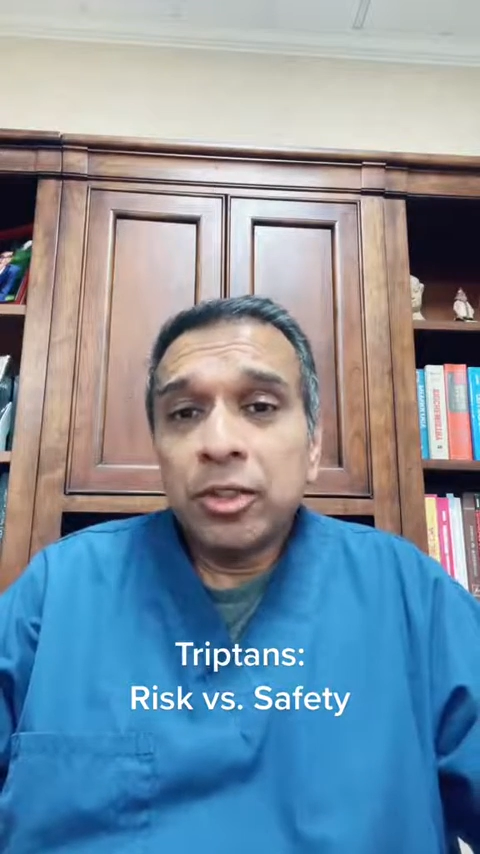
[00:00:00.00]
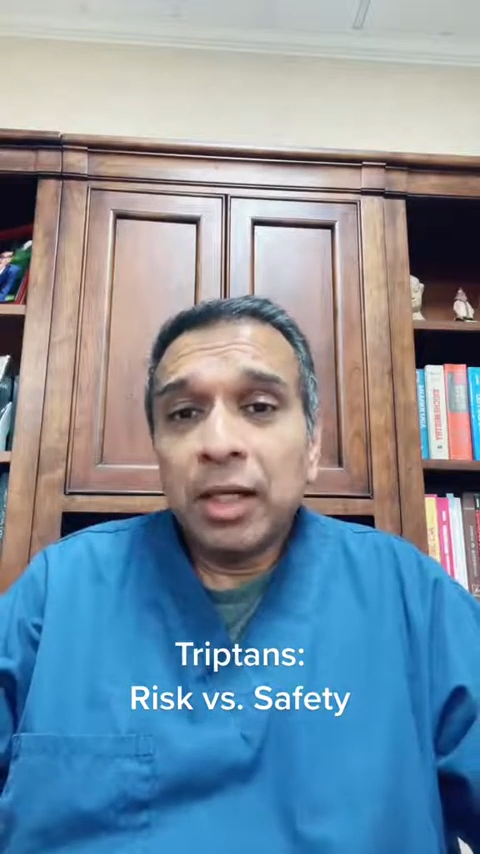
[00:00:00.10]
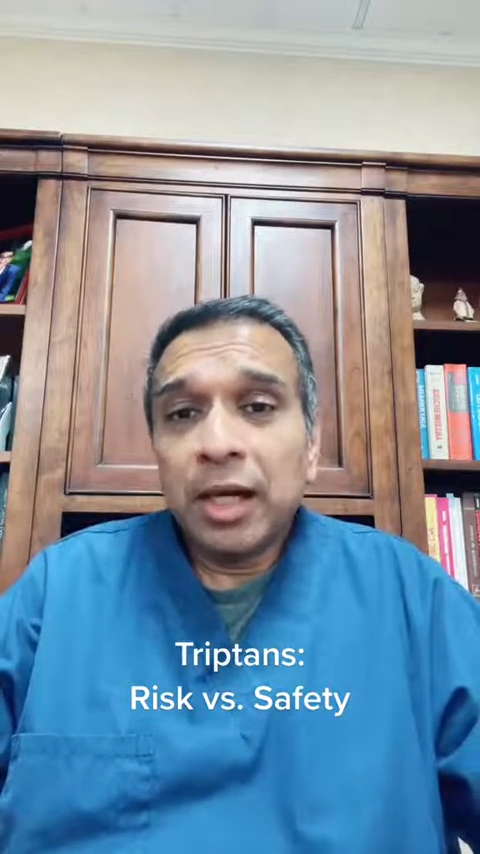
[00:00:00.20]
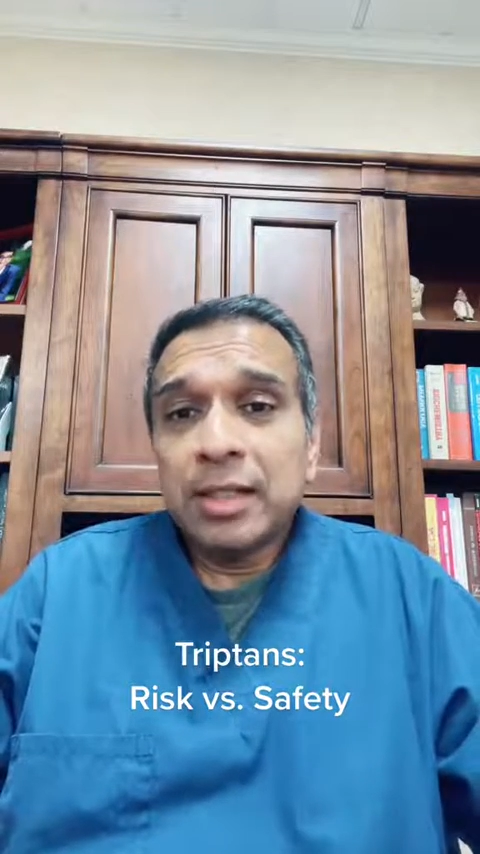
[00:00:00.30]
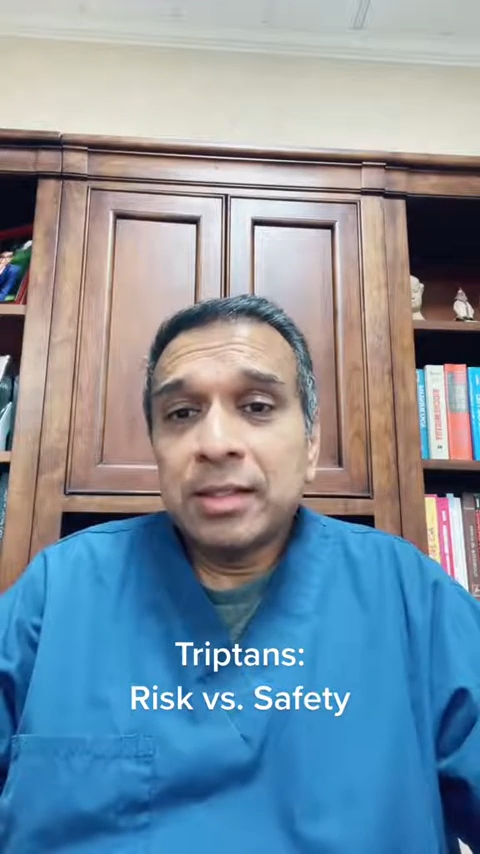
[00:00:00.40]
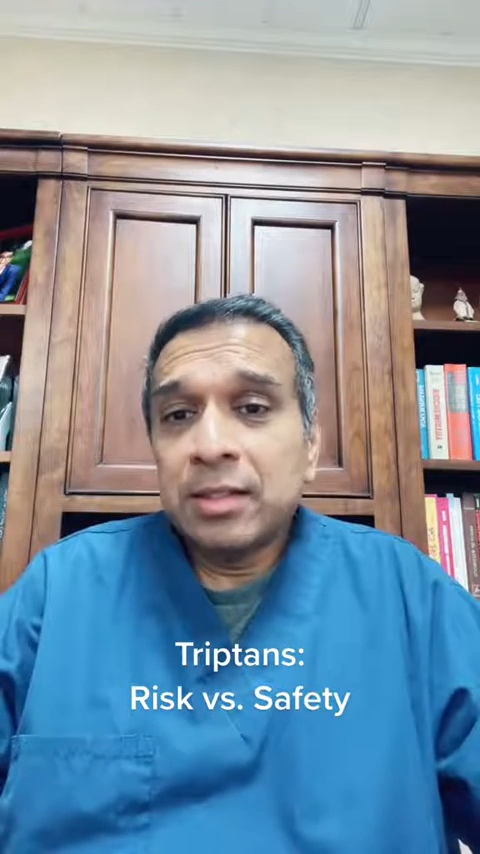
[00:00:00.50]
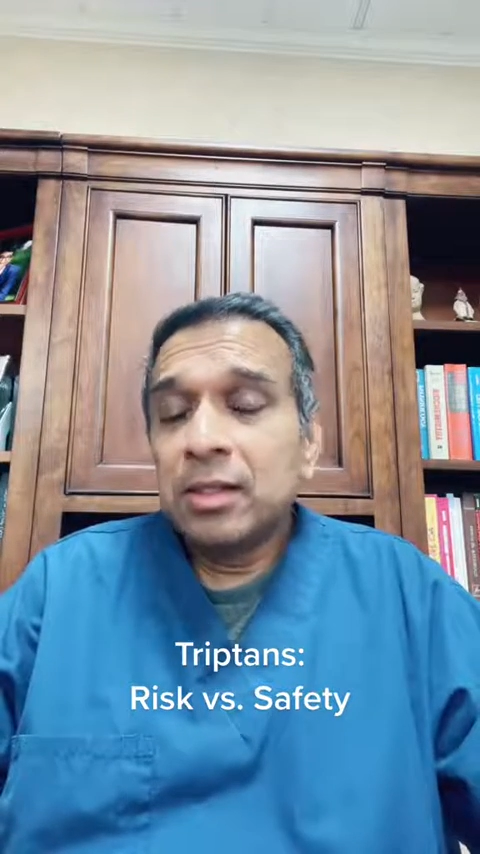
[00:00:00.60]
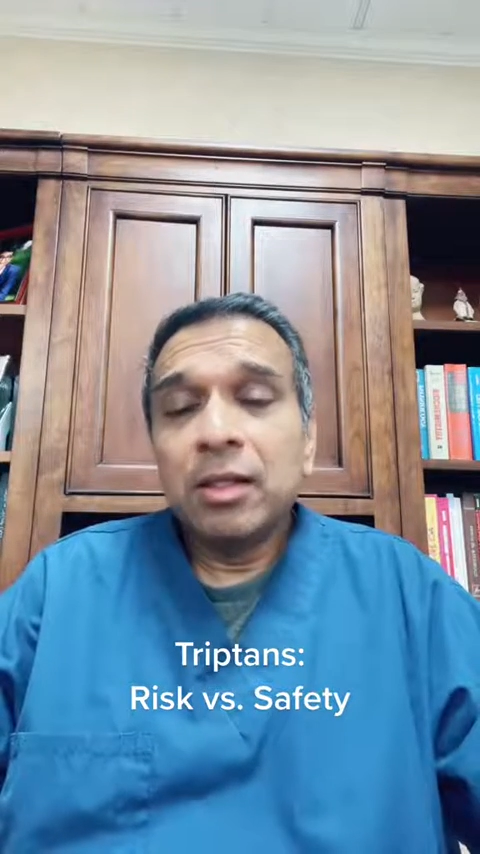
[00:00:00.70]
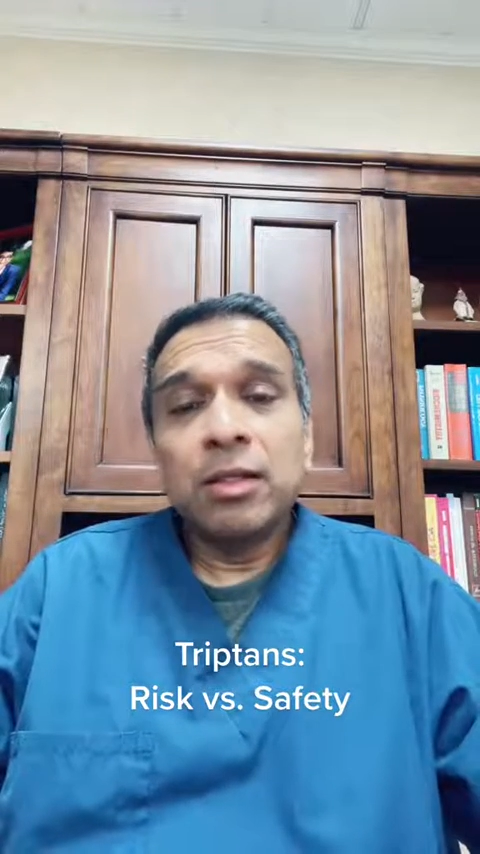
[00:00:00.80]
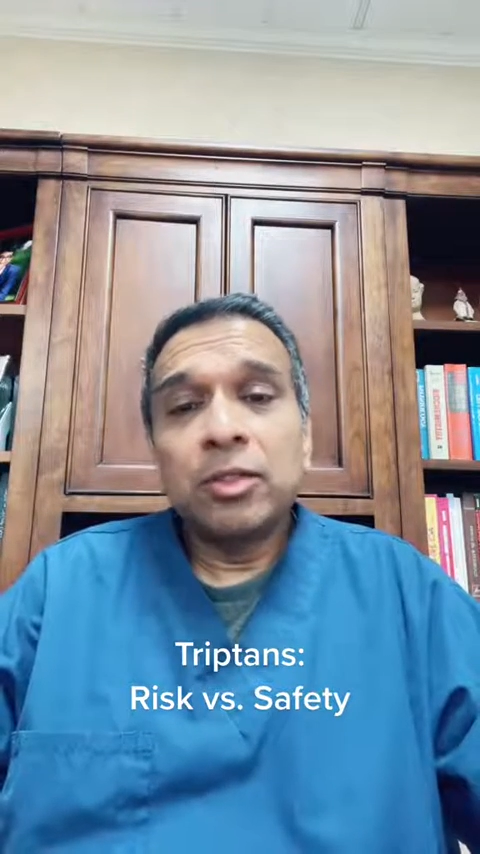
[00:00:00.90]
you guys
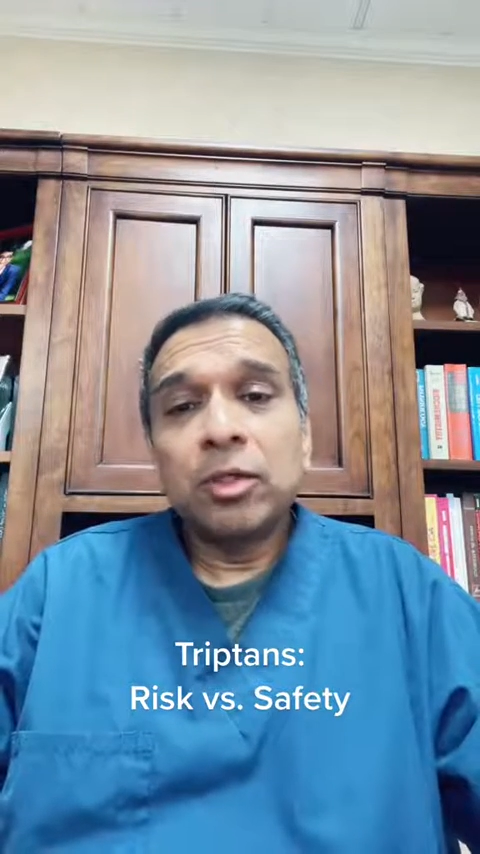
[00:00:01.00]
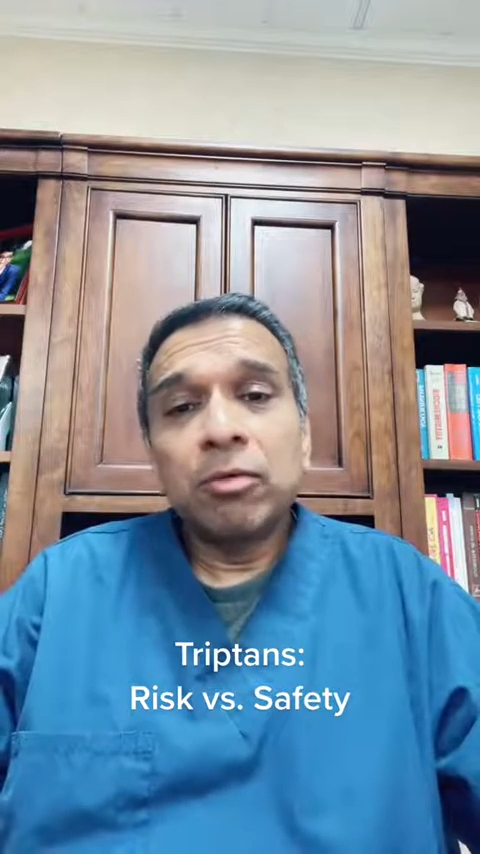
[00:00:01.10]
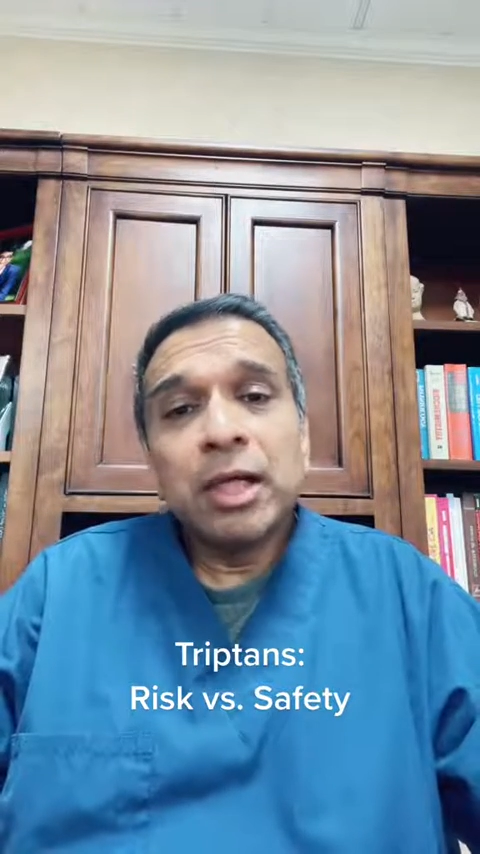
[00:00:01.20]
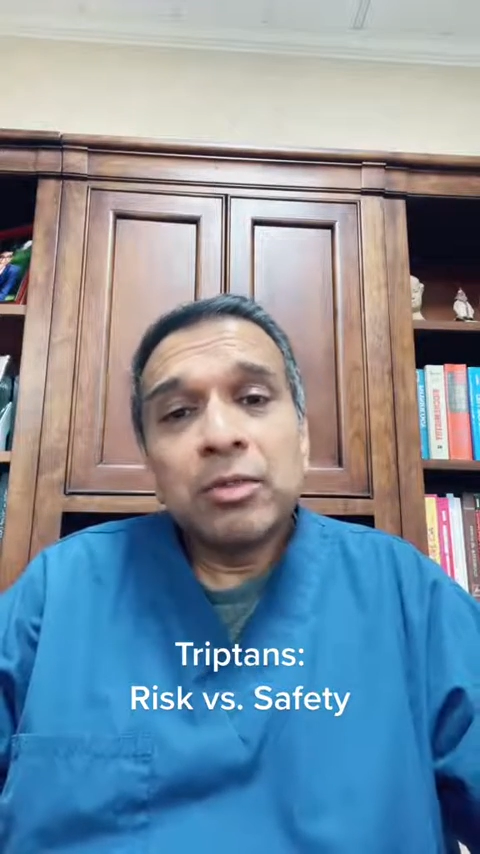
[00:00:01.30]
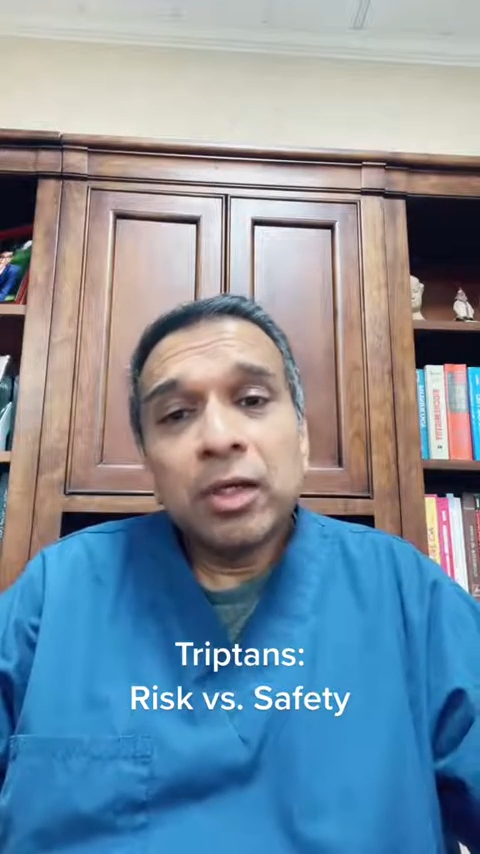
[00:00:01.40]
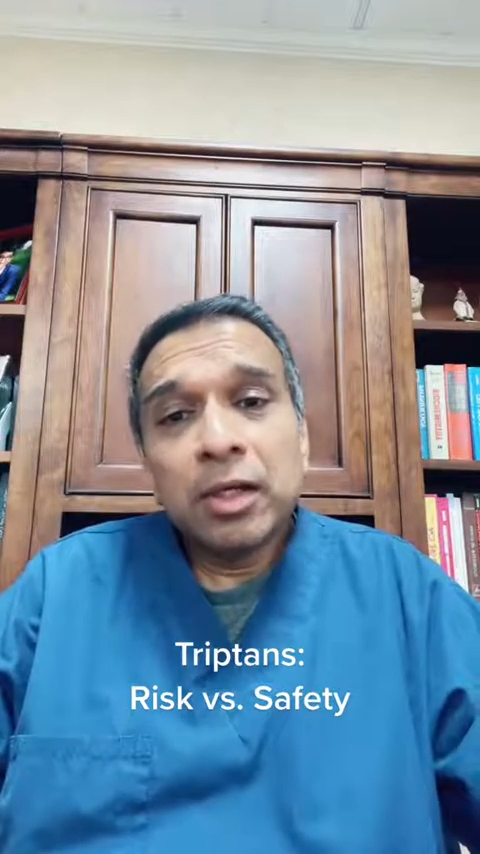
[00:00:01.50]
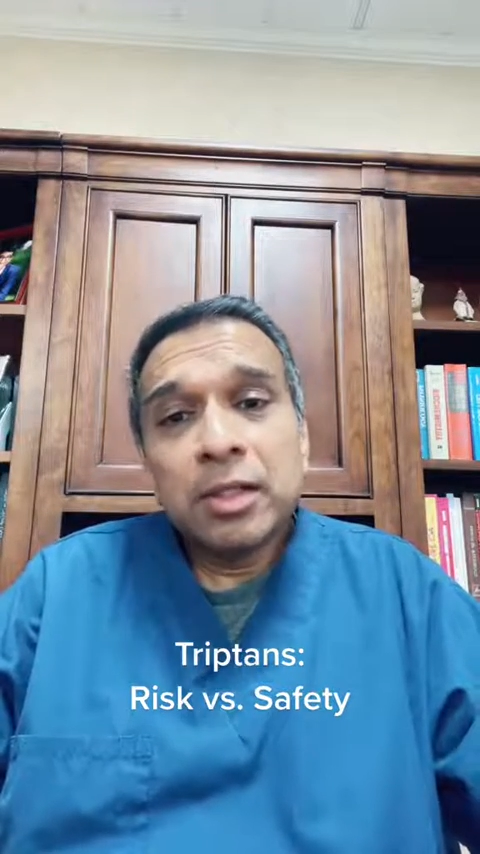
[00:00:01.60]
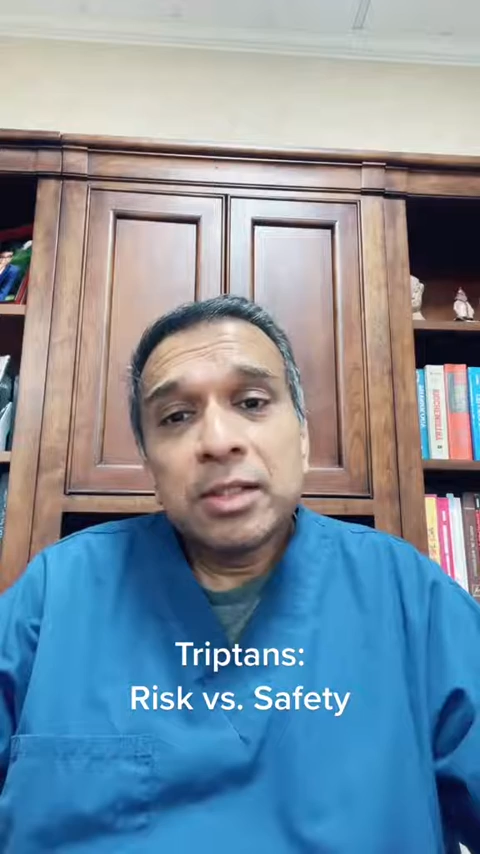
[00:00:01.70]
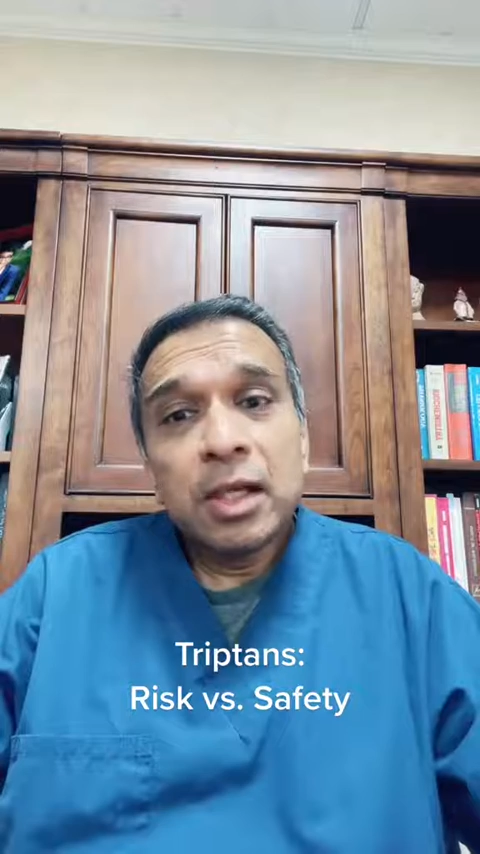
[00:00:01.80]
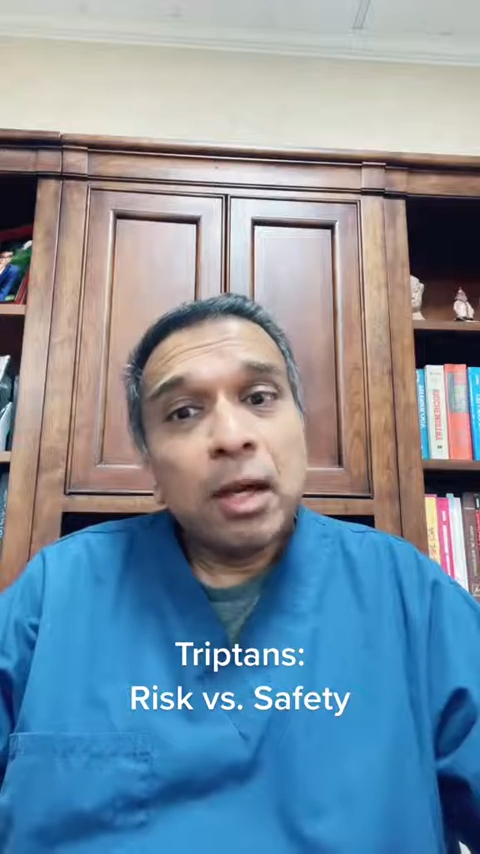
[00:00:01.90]
is these are great
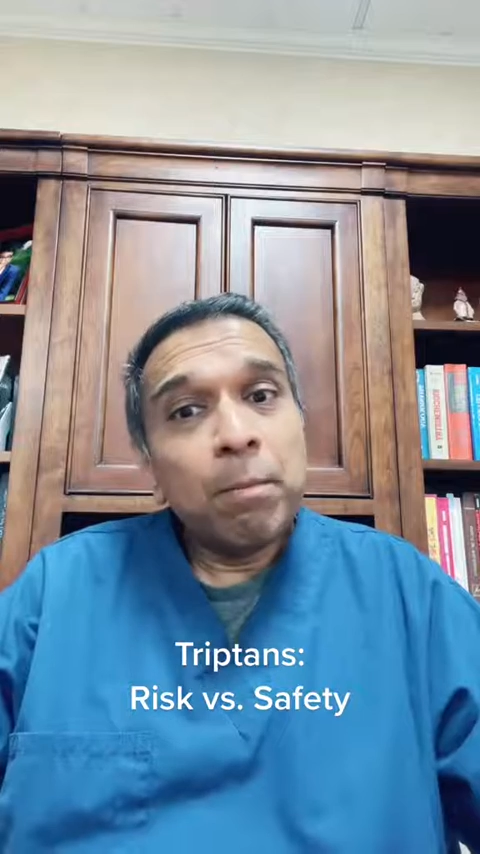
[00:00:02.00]
drugs,